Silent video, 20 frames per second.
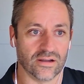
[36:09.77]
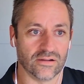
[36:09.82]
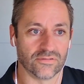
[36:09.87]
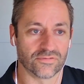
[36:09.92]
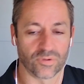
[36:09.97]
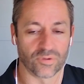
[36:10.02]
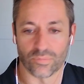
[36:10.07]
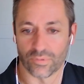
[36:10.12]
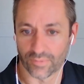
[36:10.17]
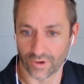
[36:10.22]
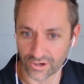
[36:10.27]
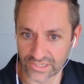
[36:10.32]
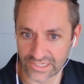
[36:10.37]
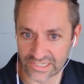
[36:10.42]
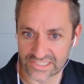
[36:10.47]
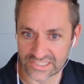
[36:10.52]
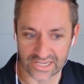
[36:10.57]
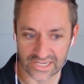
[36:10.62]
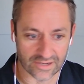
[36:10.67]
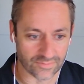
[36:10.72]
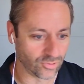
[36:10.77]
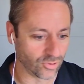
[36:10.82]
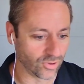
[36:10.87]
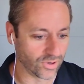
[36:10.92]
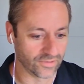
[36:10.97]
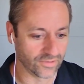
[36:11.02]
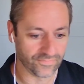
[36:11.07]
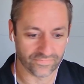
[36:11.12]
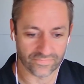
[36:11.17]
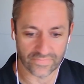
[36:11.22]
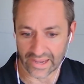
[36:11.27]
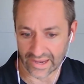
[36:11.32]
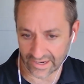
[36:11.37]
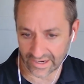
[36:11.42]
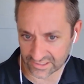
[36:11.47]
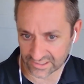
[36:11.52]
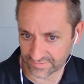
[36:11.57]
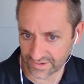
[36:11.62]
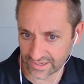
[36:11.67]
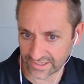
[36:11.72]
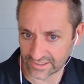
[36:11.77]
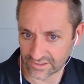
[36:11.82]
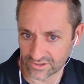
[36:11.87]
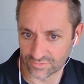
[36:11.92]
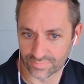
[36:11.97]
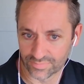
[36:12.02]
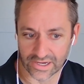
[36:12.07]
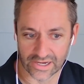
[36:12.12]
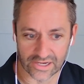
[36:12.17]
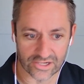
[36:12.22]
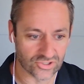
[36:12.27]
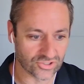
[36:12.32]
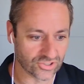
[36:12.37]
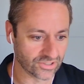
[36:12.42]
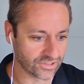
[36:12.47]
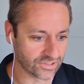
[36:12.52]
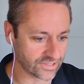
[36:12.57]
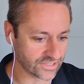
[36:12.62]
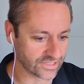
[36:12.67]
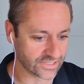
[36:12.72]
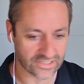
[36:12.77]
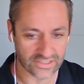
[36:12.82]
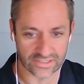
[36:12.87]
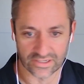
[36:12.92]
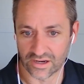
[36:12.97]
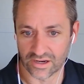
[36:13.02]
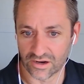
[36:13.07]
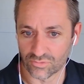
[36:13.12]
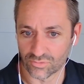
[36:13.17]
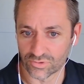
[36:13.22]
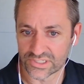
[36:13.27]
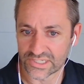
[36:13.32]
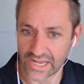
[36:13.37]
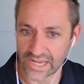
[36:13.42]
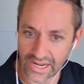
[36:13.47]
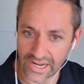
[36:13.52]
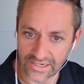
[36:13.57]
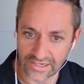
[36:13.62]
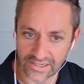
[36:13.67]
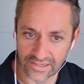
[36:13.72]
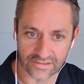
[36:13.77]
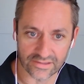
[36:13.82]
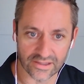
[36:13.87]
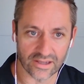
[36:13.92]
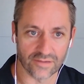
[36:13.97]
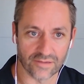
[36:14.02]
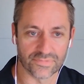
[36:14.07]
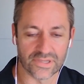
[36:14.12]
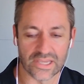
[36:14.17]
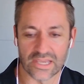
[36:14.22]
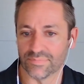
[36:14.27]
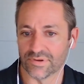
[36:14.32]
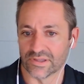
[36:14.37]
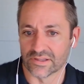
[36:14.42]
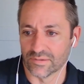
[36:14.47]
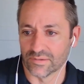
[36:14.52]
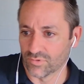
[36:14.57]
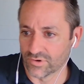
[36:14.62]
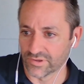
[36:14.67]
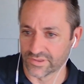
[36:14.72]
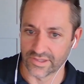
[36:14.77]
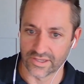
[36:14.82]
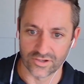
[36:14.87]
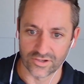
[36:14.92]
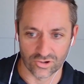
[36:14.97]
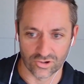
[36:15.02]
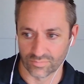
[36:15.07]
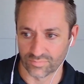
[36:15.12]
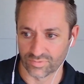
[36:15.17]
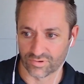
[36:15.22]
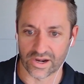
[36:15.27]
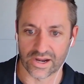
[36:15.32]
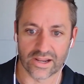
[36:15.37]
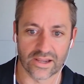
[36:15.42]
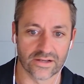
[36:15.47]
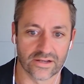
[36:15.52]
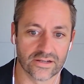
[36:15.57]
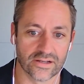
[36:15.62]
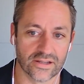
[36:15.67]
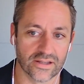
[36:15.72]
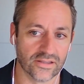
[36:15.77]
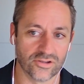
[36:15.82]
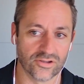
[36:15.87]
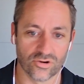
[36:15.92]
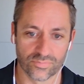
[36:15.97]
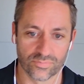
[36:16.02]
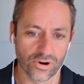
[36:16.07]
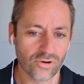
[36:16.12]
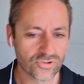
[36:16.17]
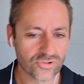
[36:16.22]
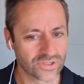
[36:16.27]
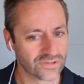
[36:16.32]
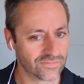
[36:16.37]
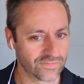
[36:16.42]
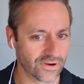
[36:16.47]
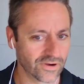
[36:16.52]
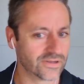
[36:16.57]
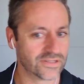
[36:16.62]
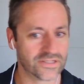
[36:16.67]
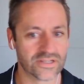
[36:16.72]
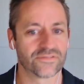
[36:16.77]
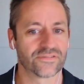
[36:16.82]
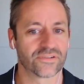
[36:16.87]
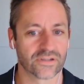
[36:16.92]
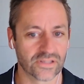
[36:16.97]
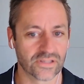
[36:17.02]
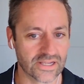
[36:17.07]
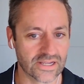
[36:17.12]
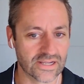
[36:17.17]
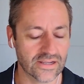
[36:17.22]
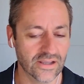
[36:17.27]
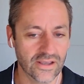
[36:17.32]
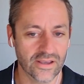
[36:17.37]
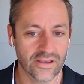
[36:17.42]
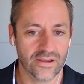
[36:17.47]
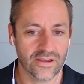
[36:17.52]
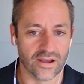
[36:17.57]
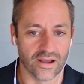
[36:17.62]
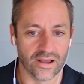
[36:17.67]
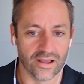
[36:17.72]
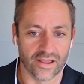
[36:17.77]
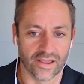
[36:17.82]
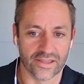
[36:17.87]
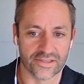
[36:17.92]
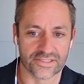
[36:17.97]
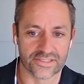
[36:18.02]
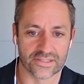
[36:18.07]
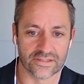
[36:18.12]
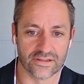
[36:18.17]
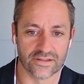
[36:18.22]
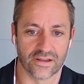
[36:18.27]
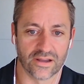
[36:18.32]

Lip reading: from a marketing standpoint, activating new patients, retaining them, keeping them within your brand? You approach it very differently, as